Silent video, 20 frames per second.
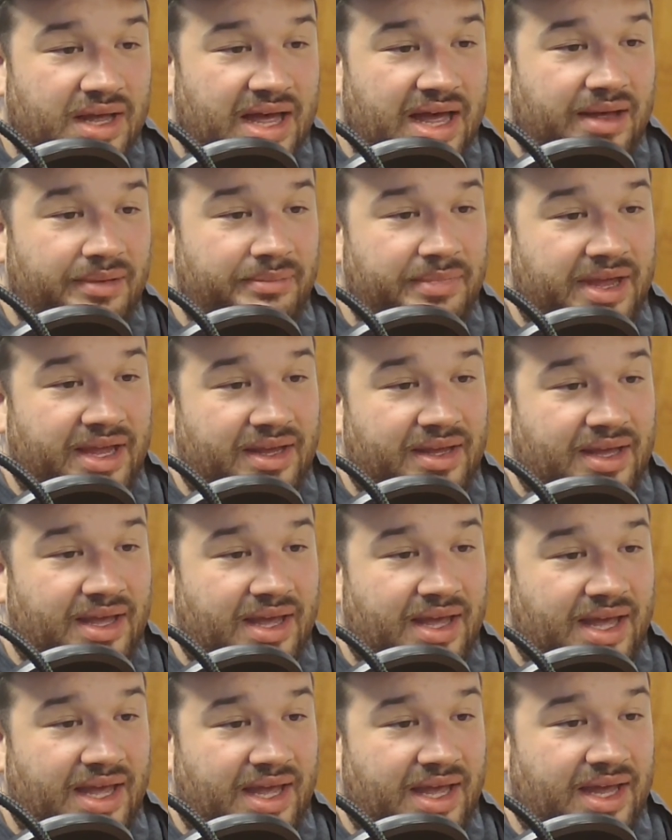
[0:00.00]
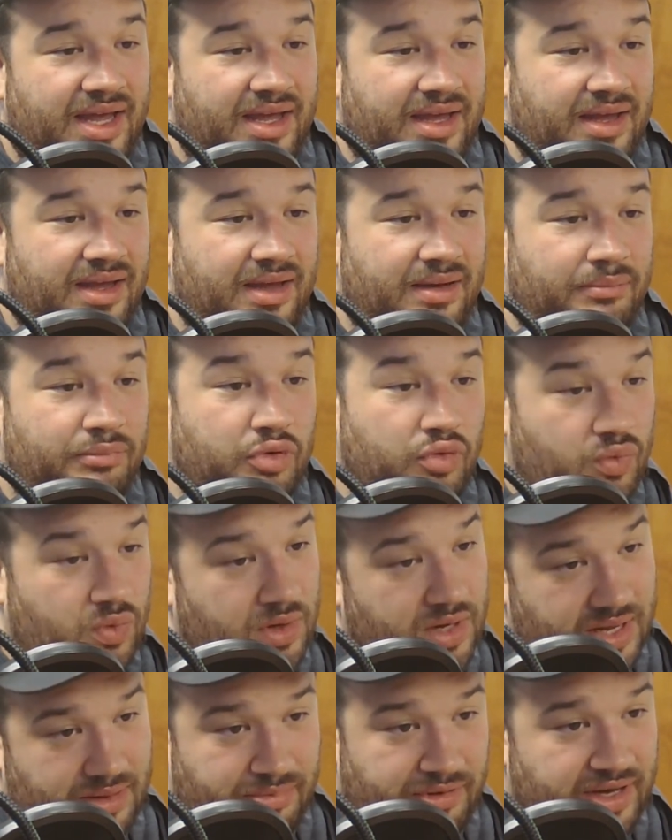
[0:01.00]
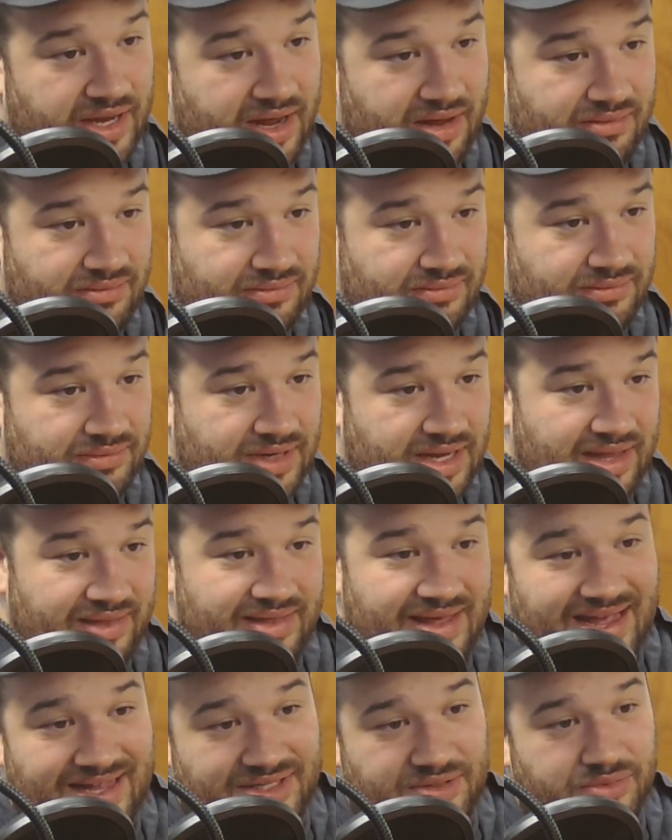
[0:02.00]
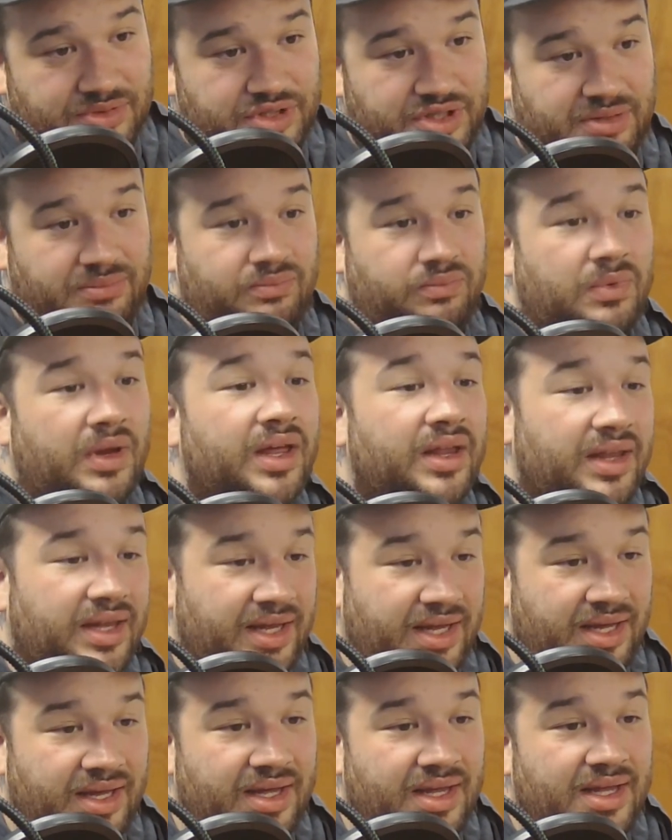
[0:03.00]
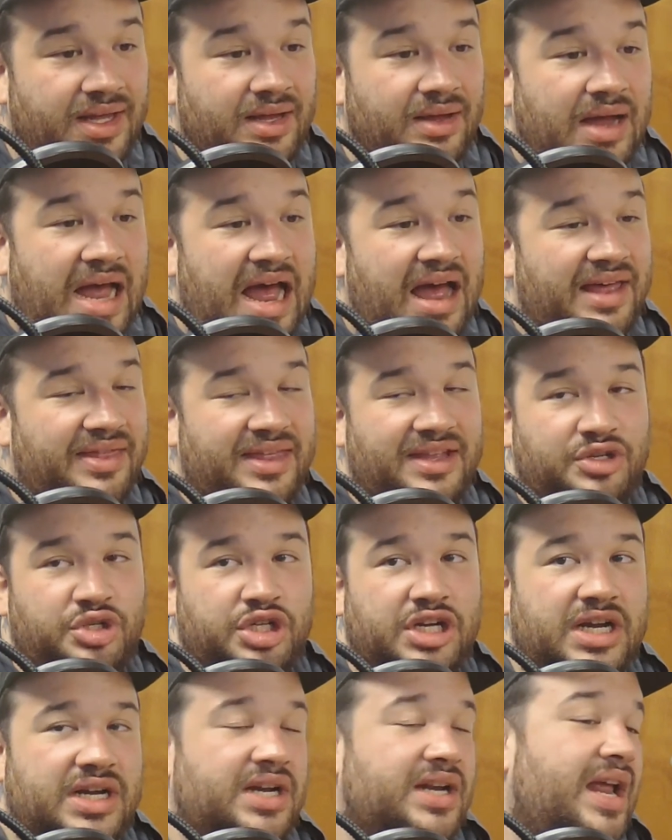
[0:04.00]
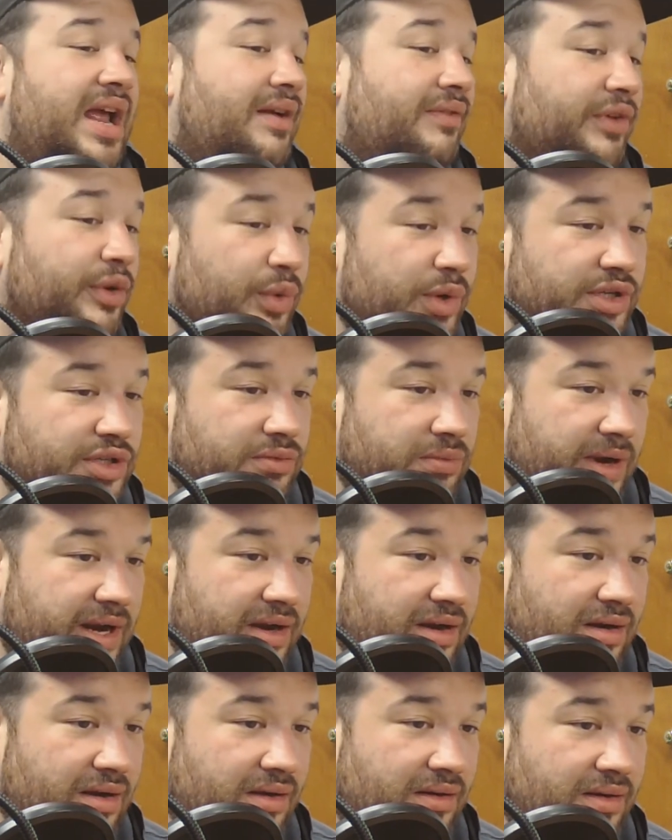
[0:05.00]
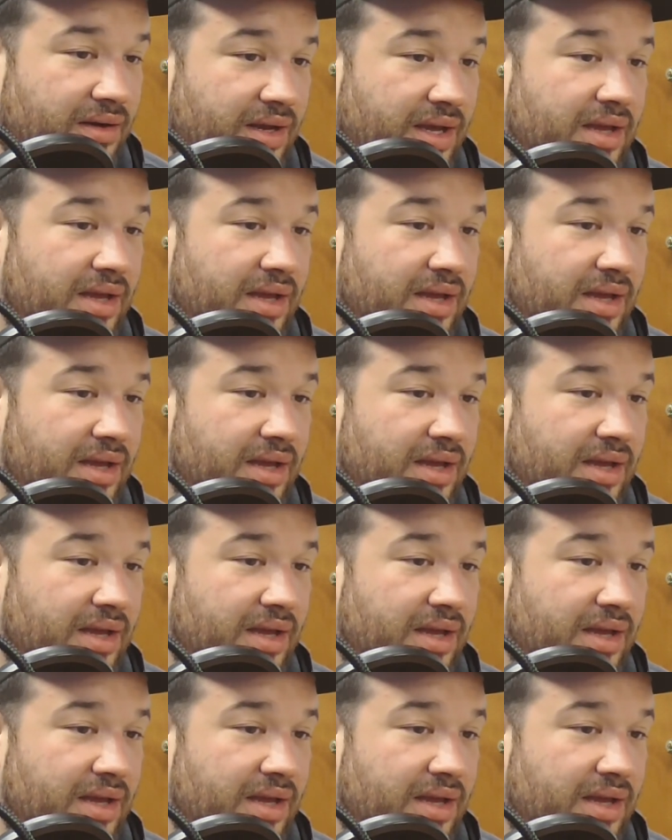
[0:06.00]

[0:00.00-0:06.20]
I'll make a Pornhub account. And that's what how I think she got on everyone's radar.